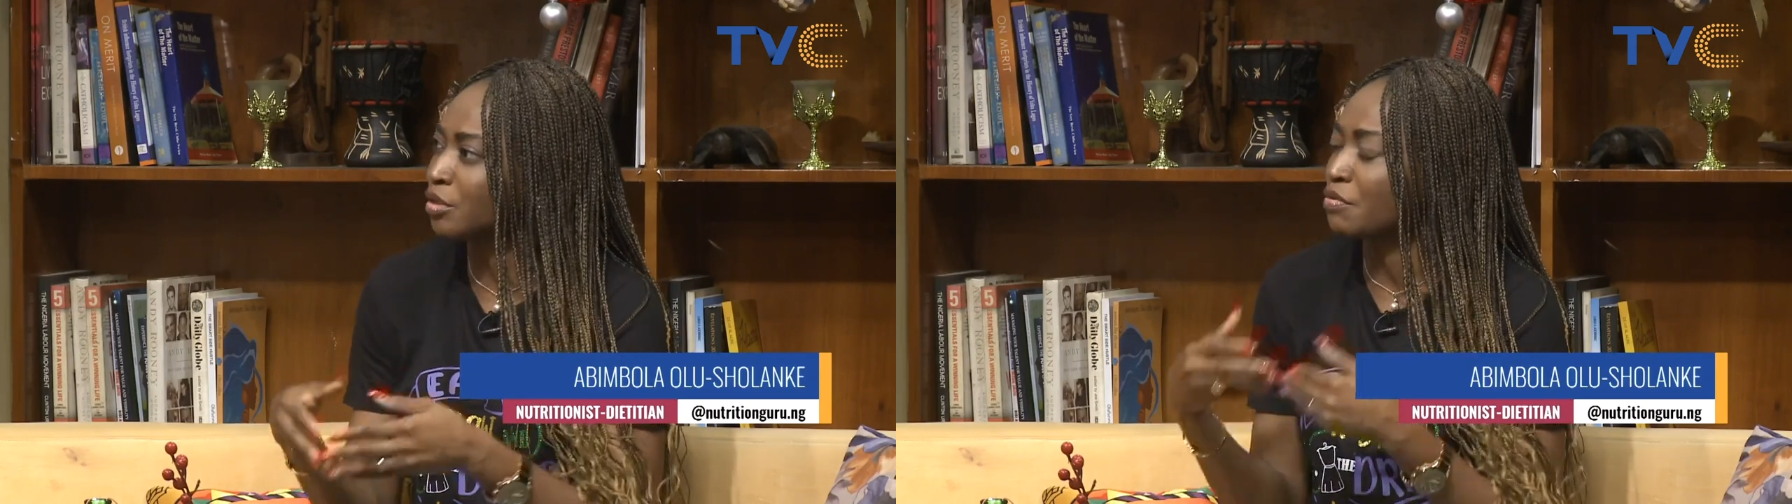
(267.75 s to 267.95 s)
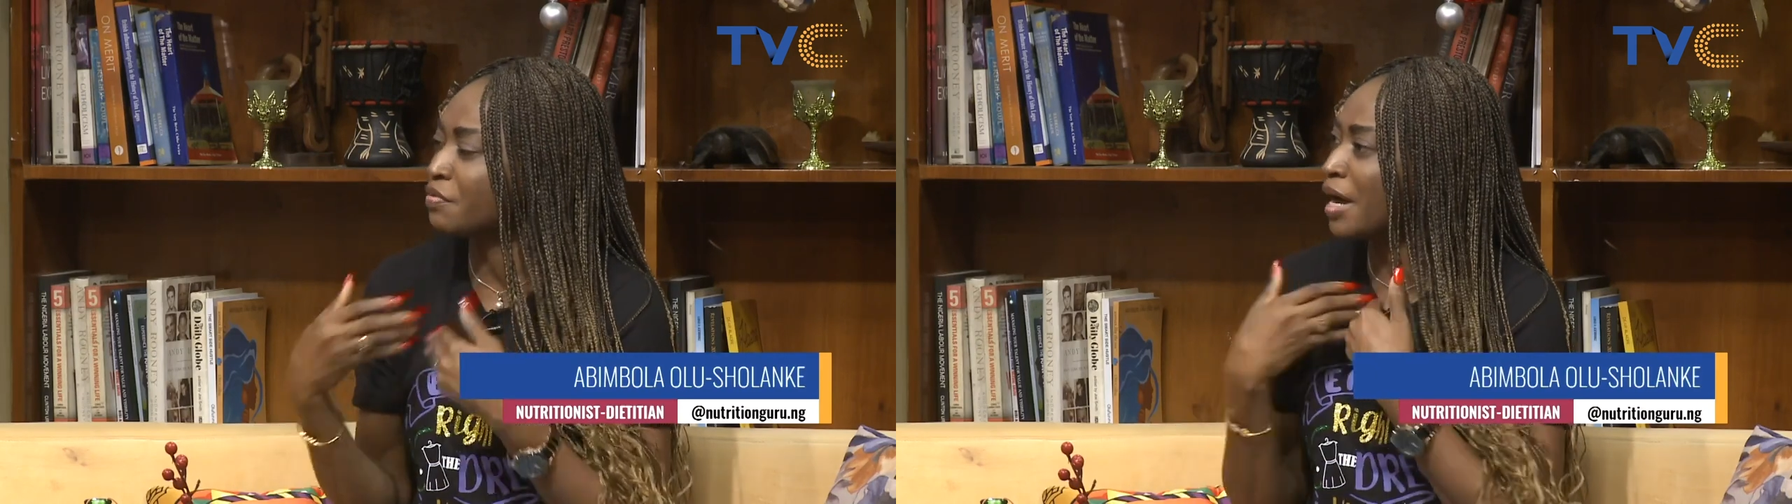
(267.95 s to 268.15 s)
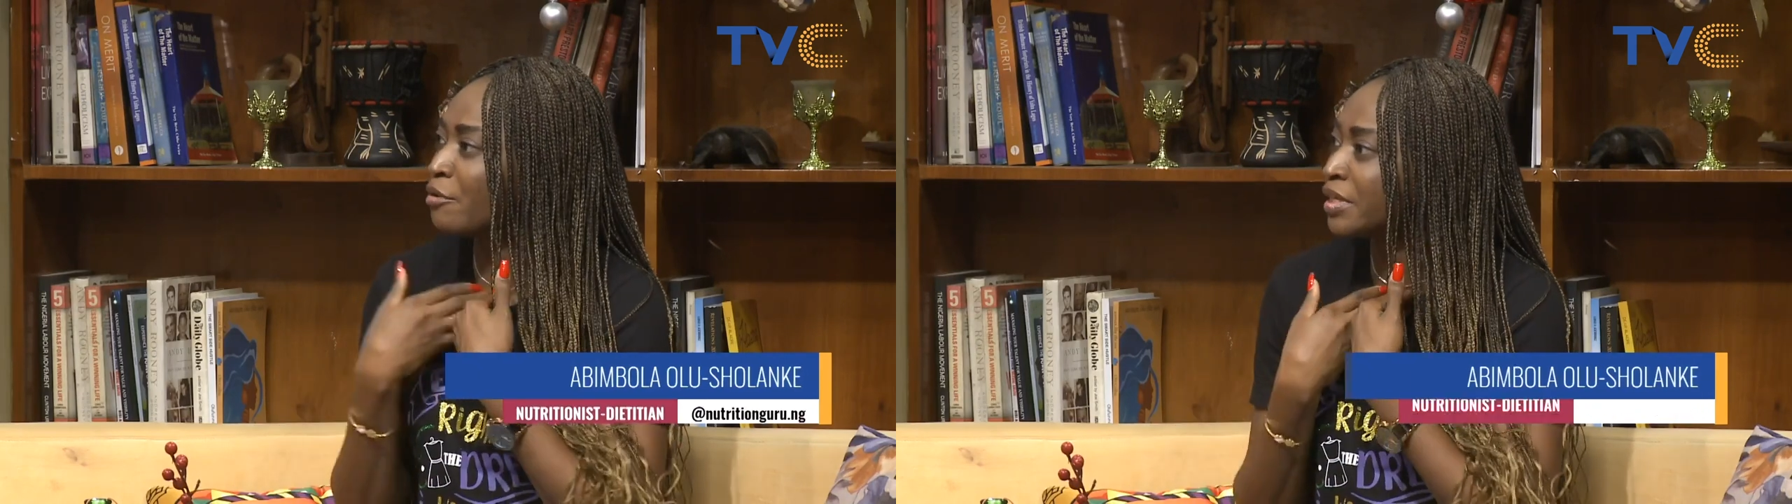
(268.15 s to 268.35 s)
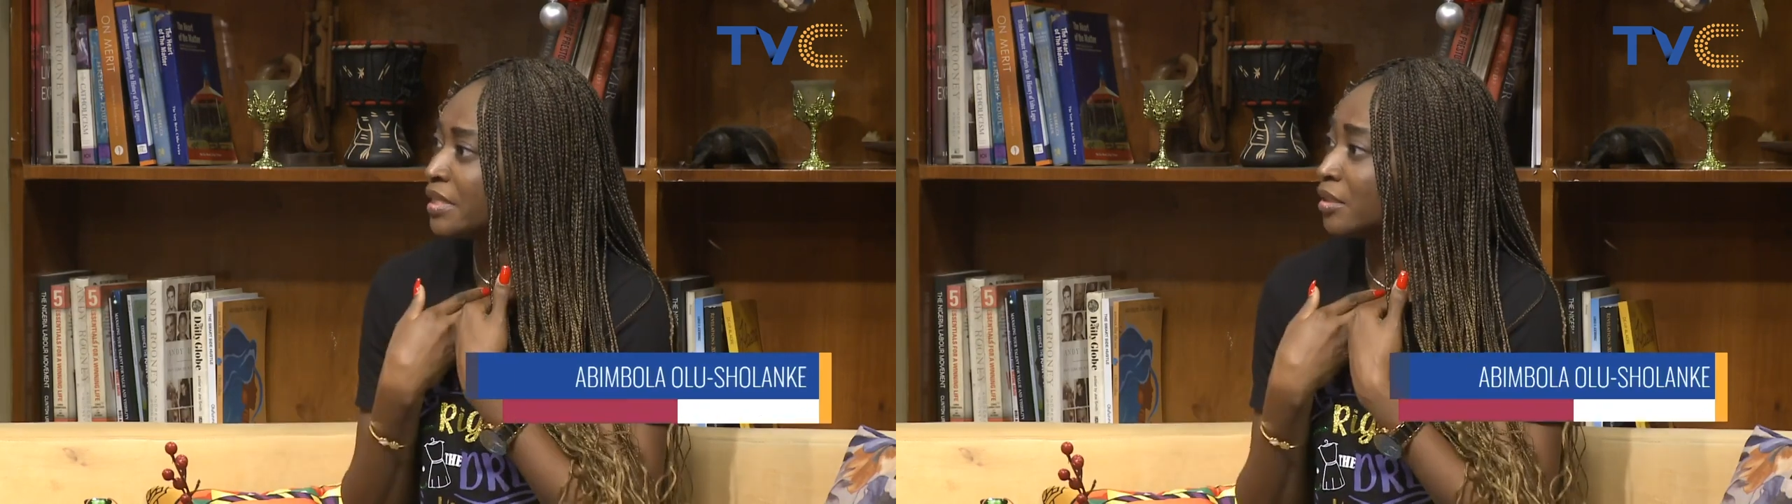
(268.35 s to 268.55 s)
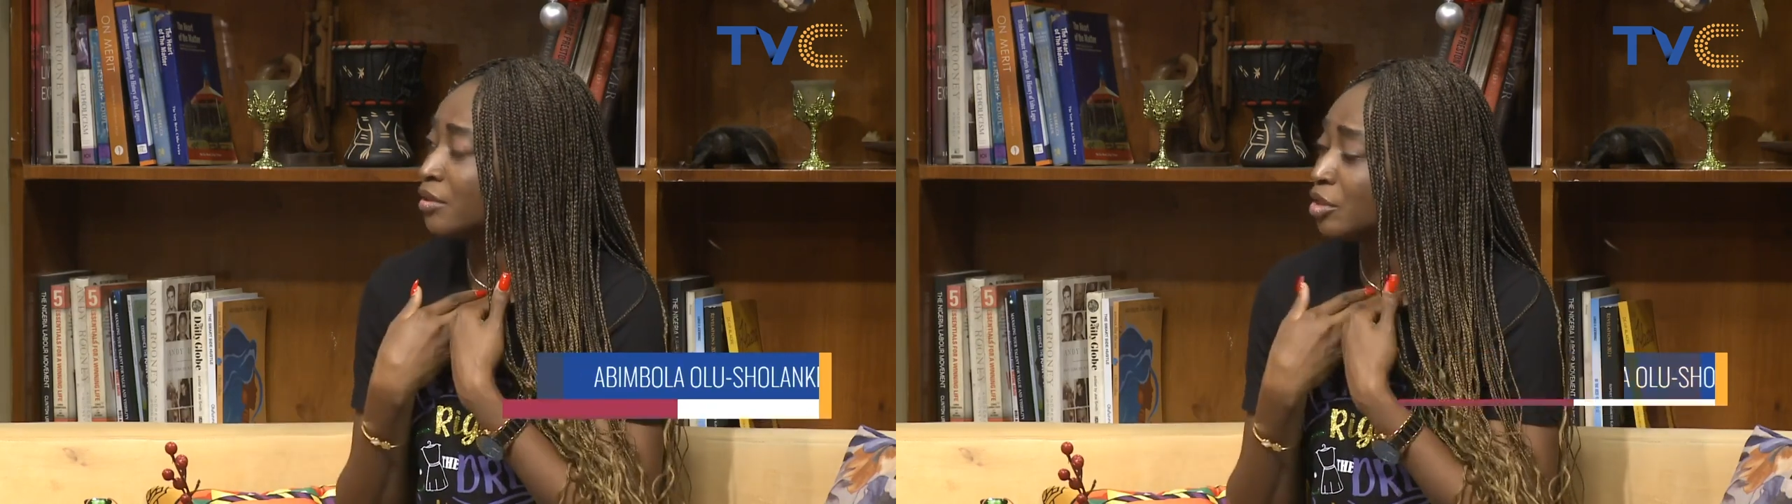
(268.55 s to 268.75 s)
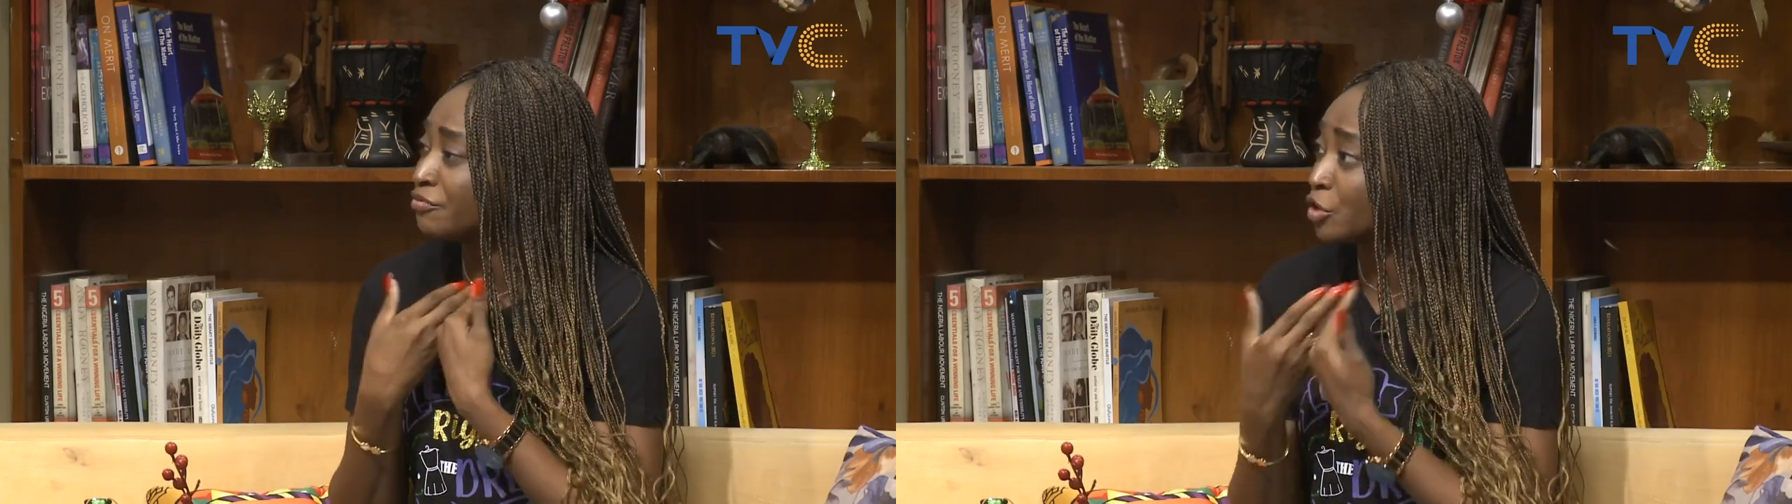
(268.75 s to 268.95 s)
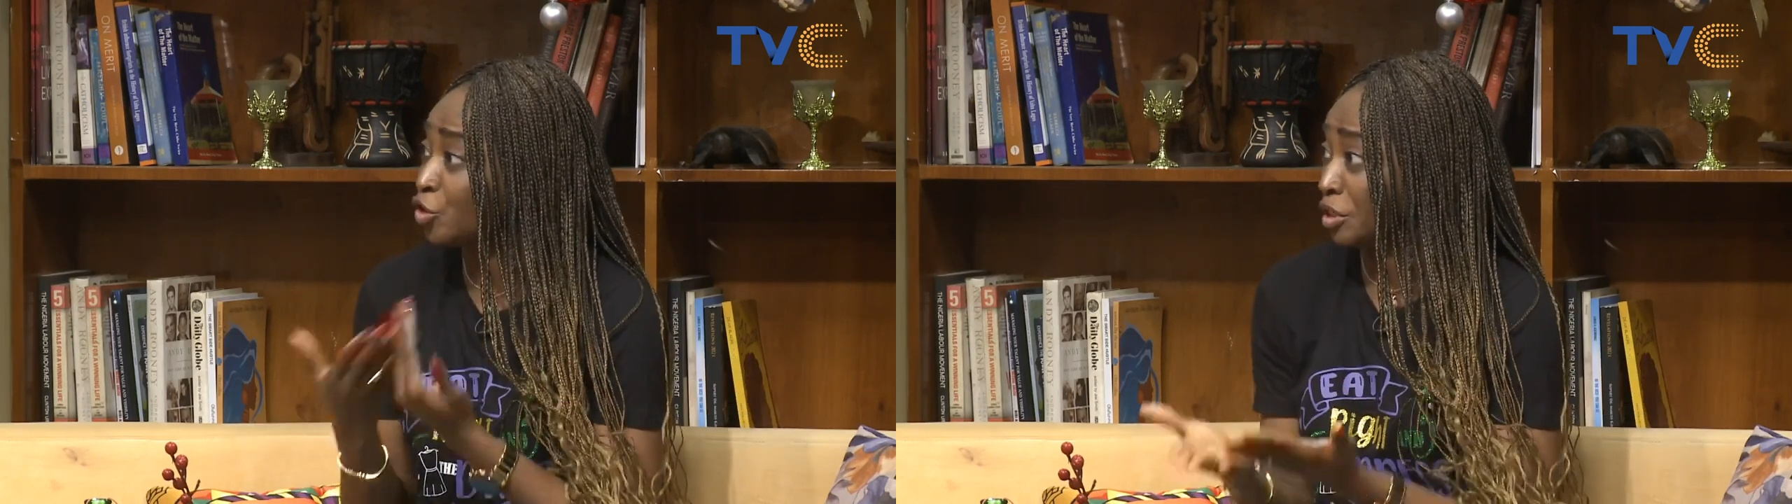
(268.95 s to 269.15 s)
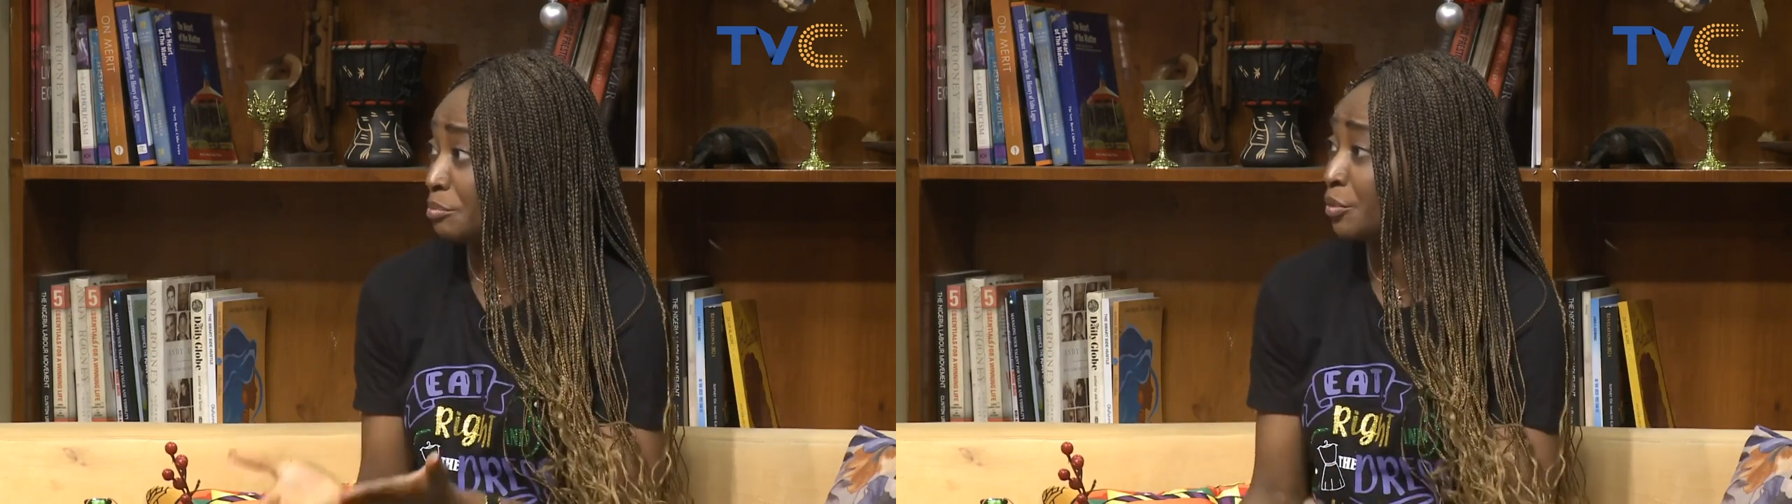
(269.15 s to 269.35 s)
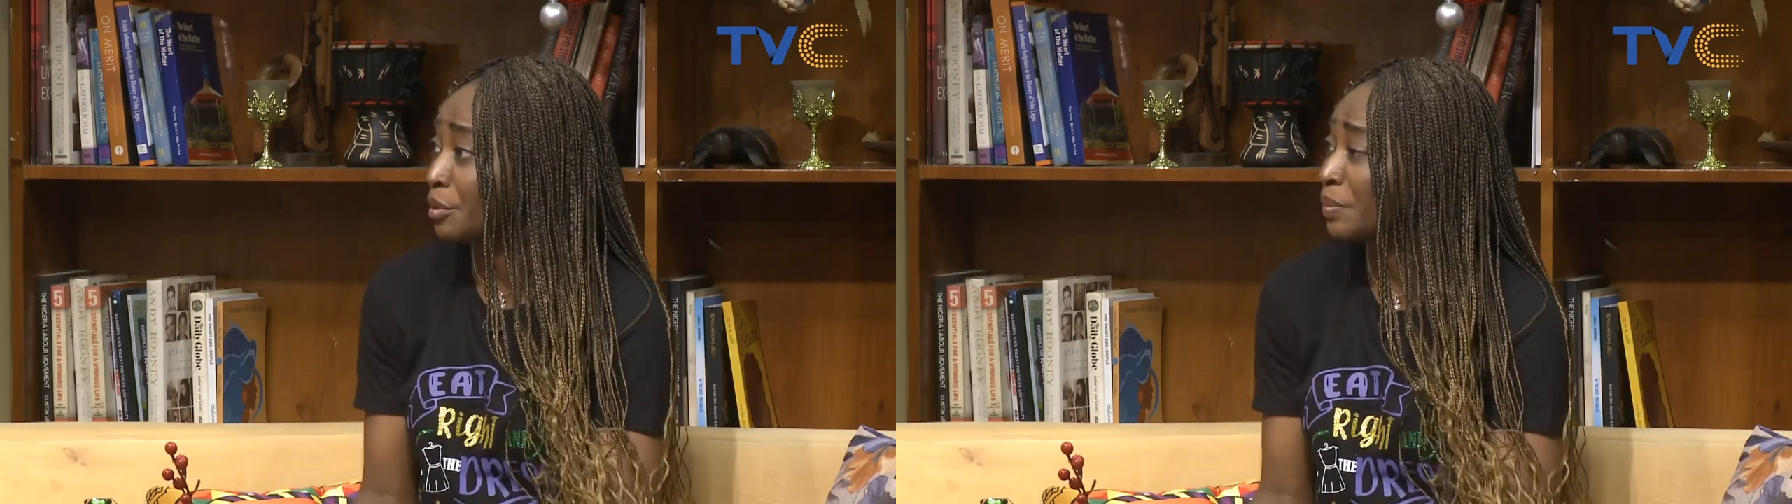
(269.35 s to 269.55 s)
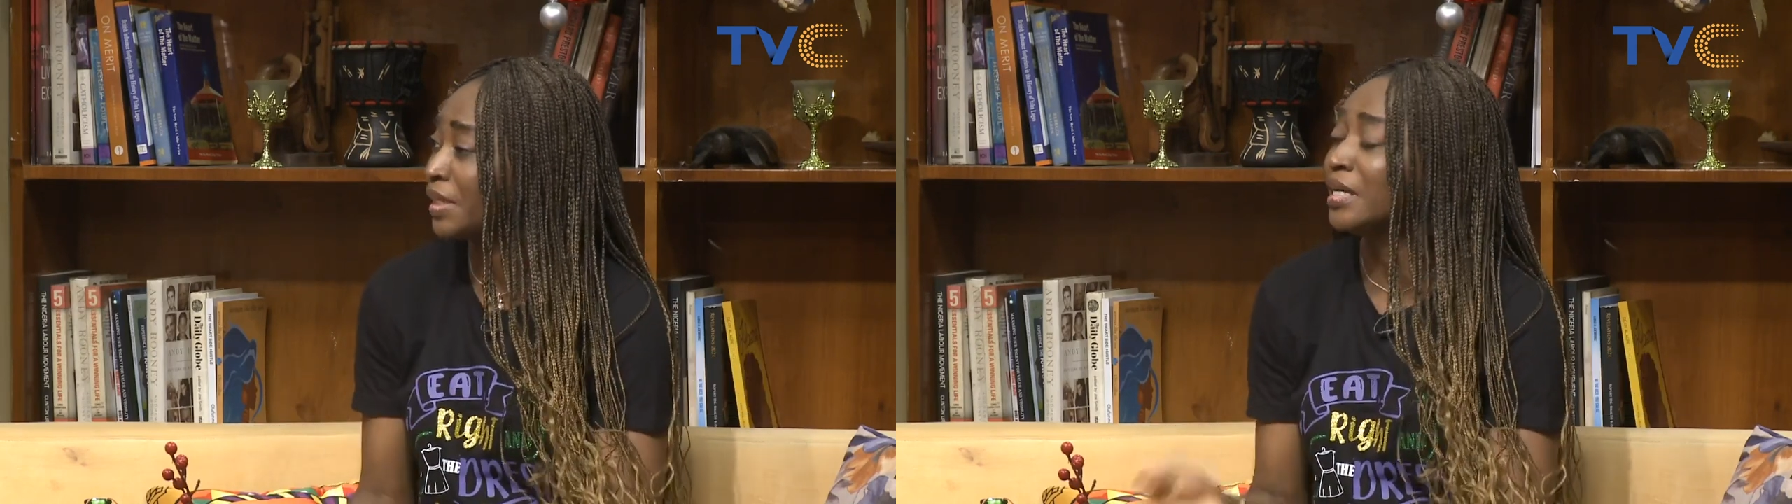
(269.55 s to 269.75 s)
your thyroid is not functioning
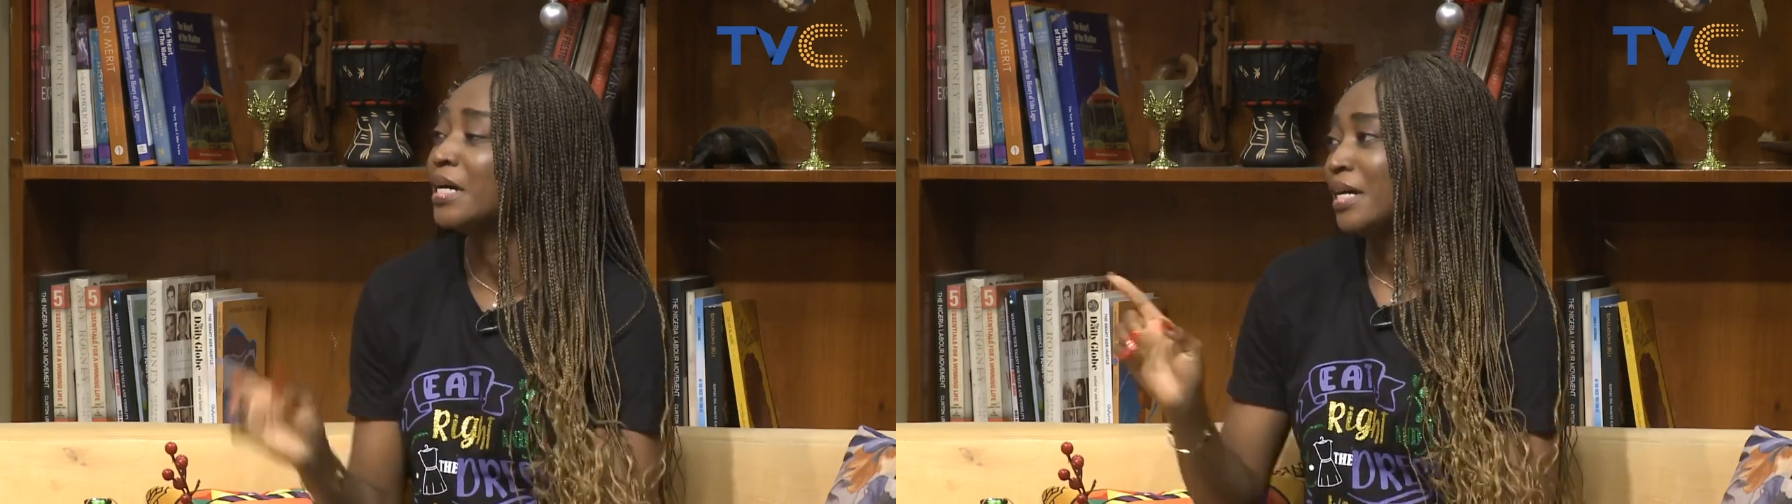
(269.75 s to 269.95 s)
properly.